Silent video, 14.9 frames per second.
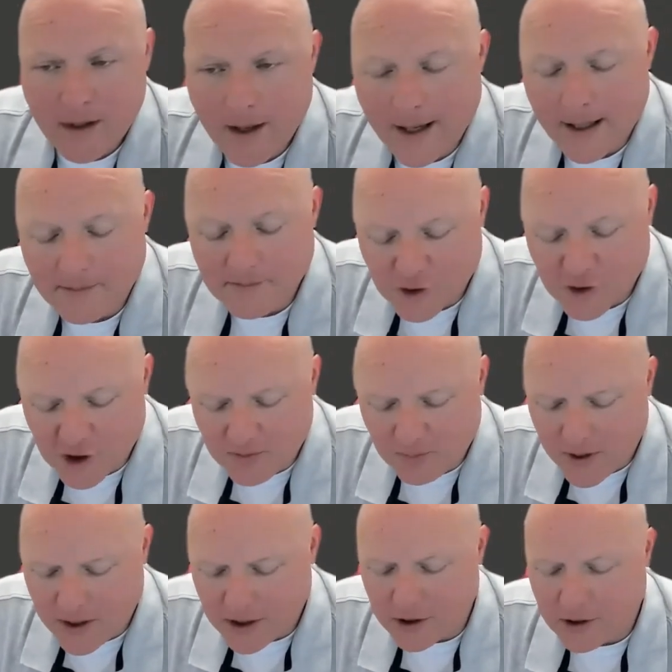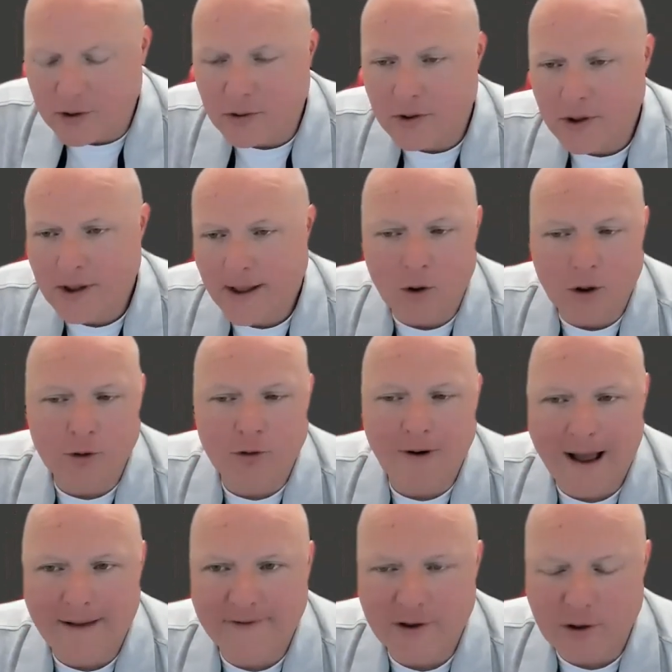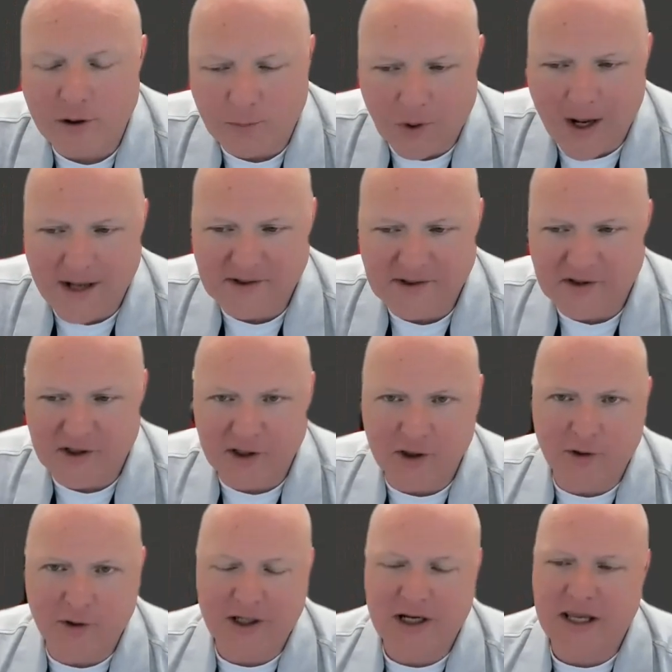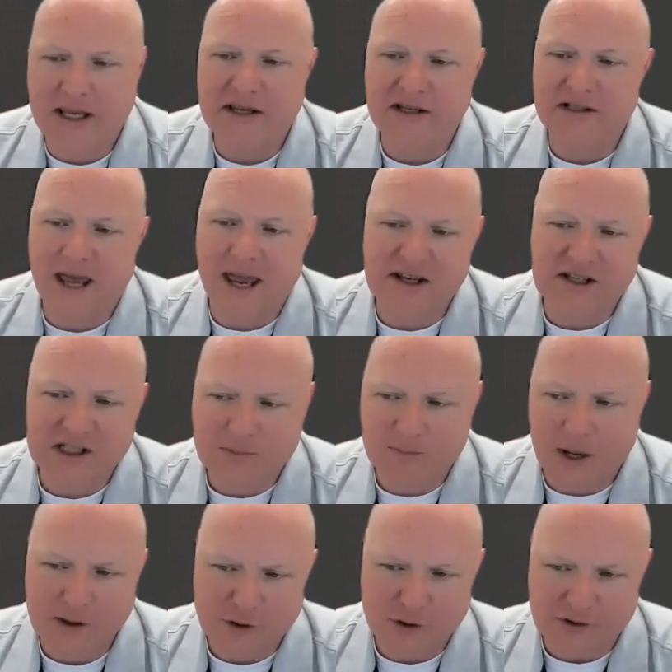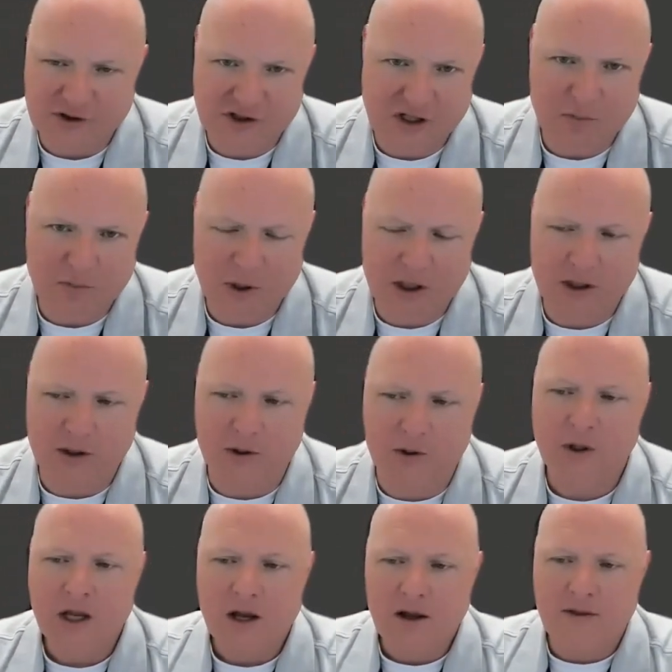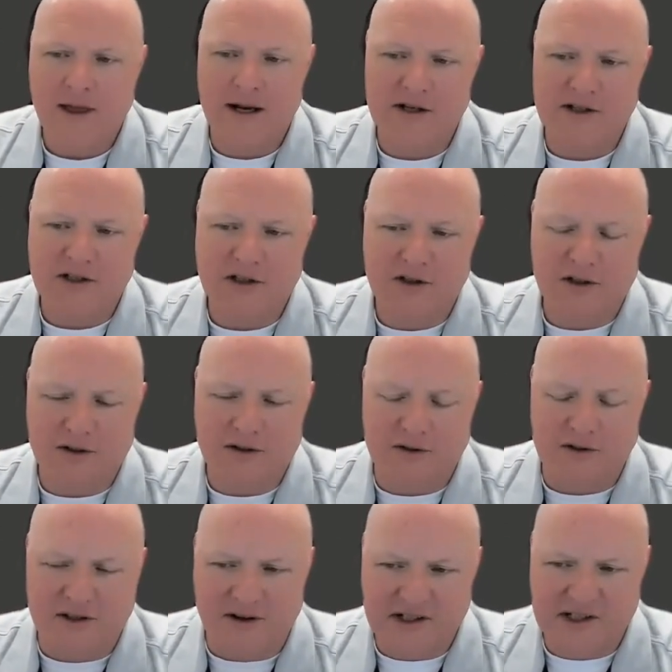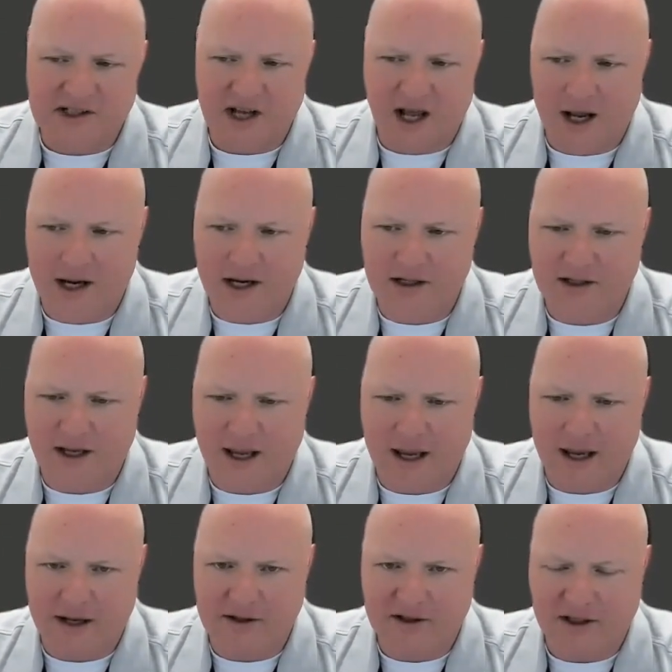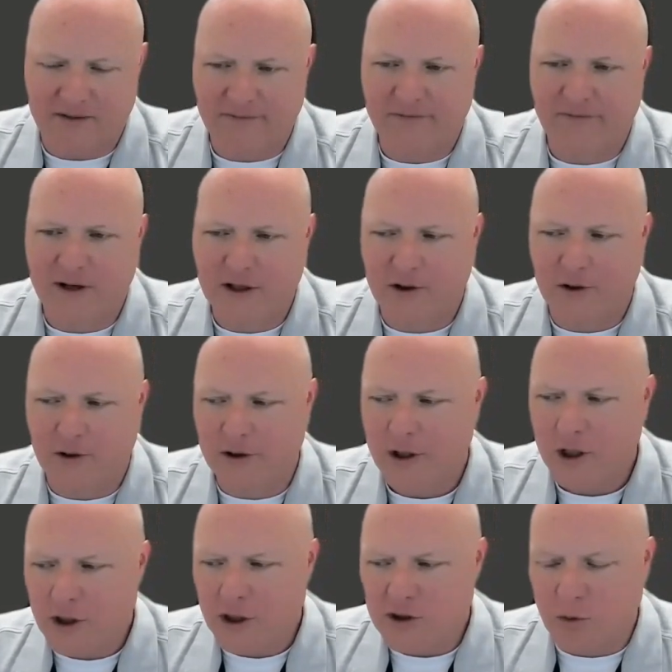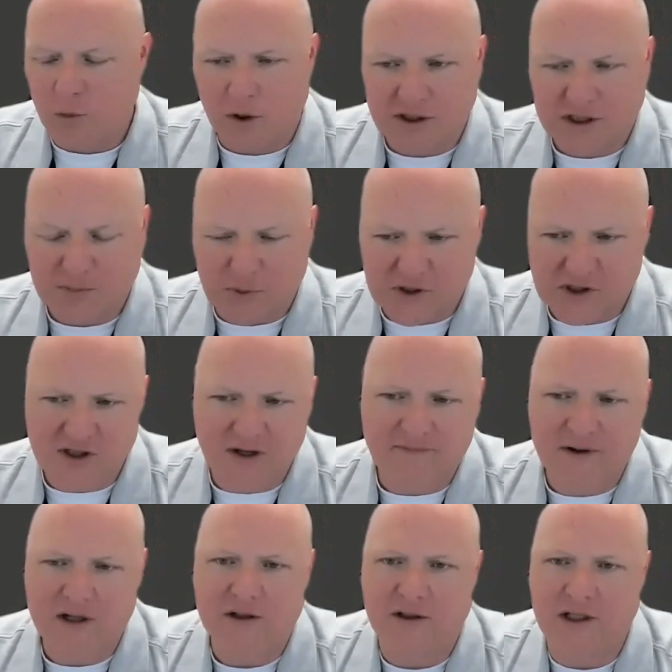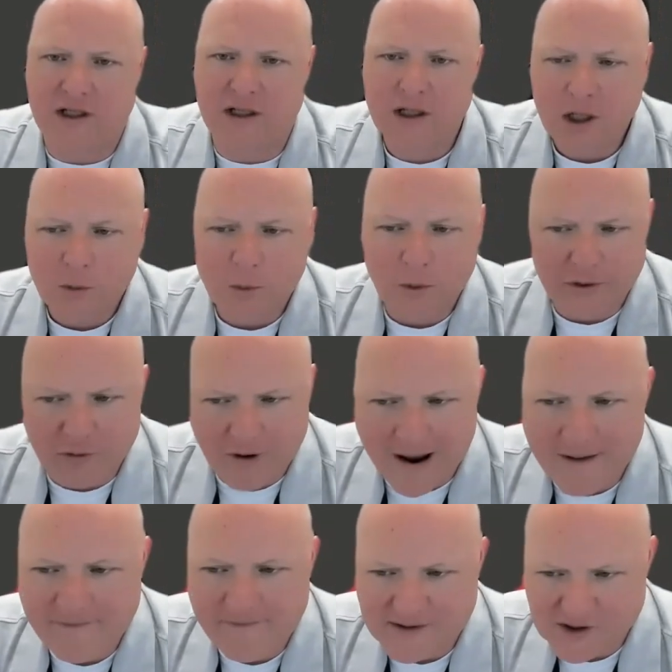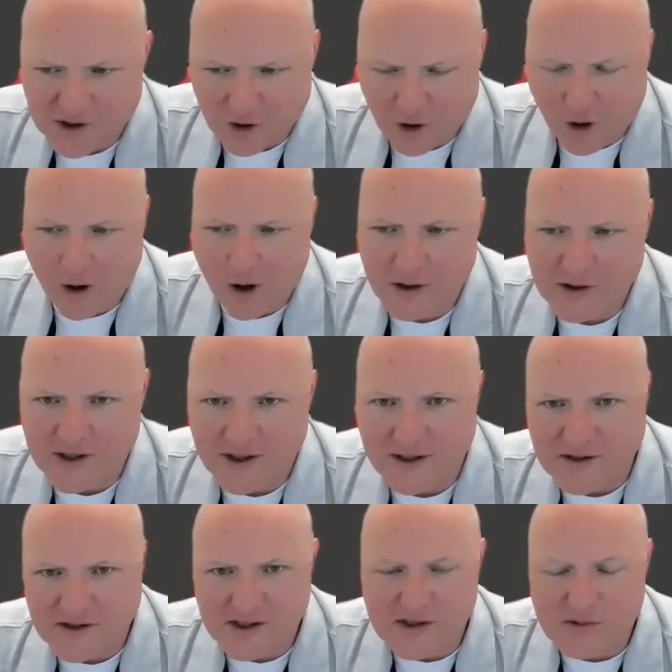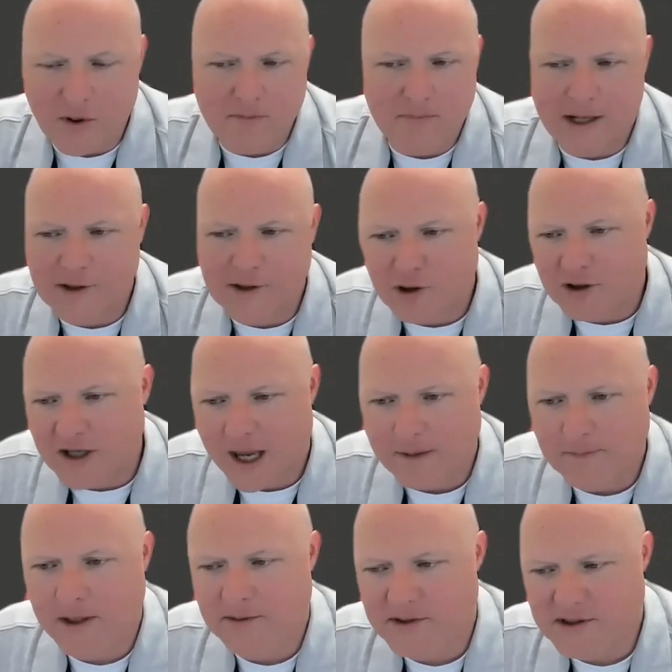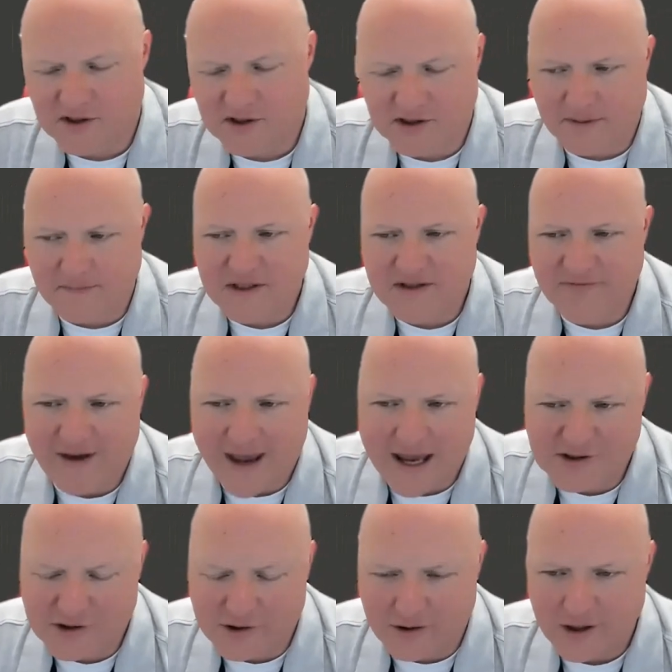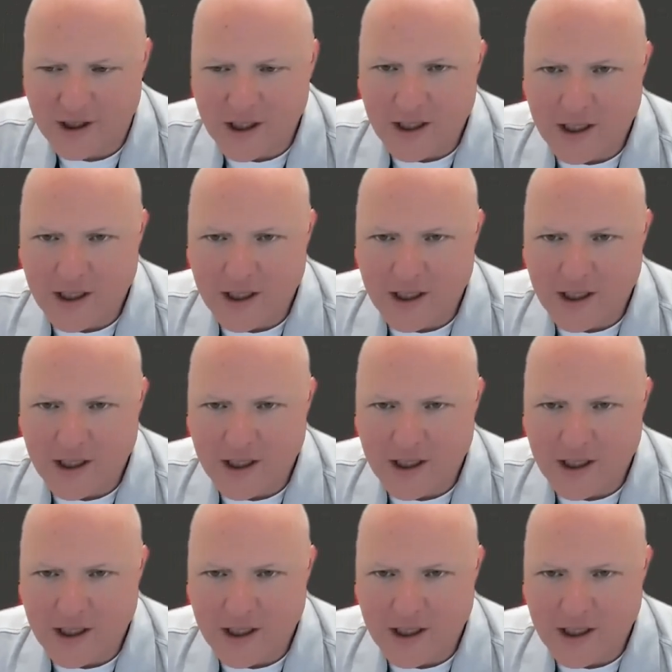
GPU, or graphical processing unit, is a special CPU that is designed and configured to work specifically with graphics cards. Now, this is what makes your gaming systems faster.